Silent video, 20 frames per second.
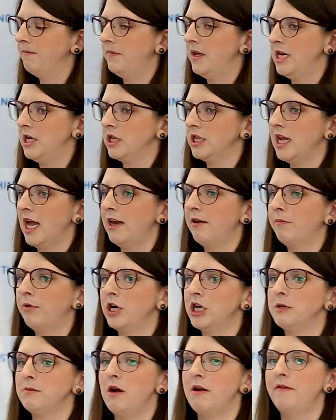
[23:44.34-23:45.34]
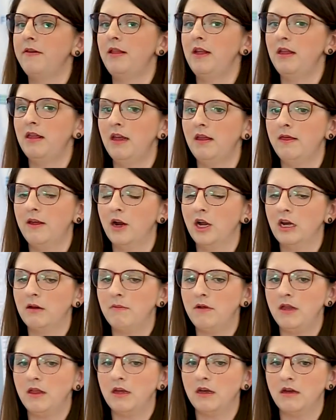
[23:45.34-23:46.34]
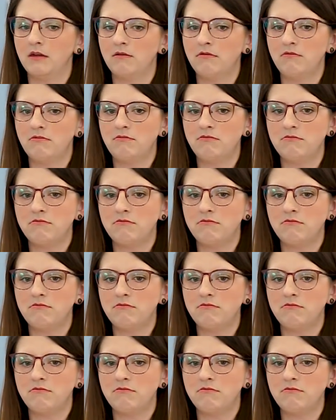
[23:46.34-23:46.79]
they just kind of brush them off and they think they're going to be the,